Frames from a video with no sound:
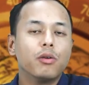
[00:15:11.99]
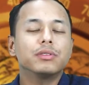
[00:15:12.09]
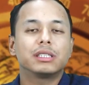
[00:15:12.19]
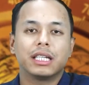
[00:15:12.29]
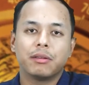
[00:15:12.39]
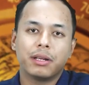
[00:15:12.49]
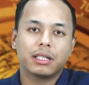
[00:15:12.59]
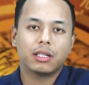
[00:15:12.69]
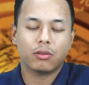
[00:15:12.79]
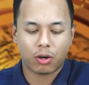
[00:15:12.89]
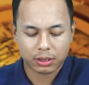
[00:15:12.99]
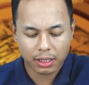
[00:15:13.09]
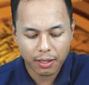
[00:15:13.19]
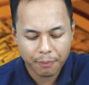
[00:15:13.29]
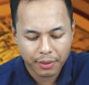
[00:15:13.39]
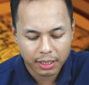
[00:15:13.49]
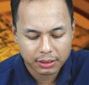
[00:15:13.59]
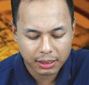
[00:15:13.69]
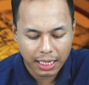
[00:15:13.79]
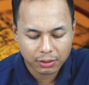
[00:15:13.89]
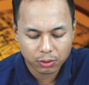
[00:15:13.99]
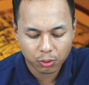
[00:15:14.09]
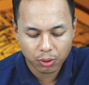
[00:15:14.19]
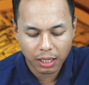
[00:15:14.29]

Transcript: sedimentary rocks are sandstone,